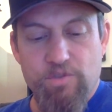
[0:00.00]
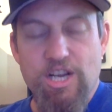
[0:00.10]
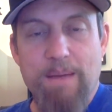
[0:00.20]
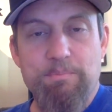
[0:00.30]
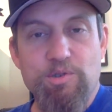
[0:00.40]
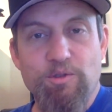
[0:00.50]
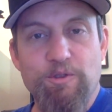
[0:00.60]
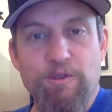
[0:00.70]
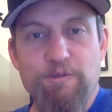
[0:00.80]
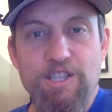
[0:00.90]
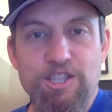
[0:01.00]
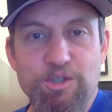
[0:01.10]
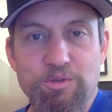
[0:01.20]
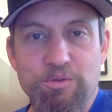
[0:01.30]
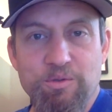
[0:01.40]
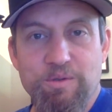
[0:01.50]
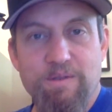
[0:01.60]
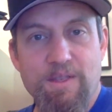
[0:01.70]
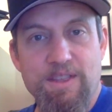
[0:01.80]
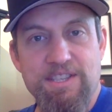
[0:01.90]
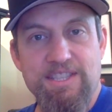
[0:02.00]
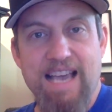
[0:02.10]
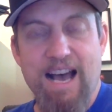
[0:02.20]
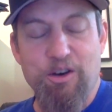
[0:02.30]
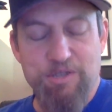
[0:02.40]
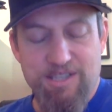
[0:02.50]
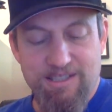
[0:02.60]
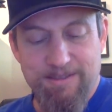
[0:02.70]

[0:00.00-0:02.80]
Chapter 52 The Scout.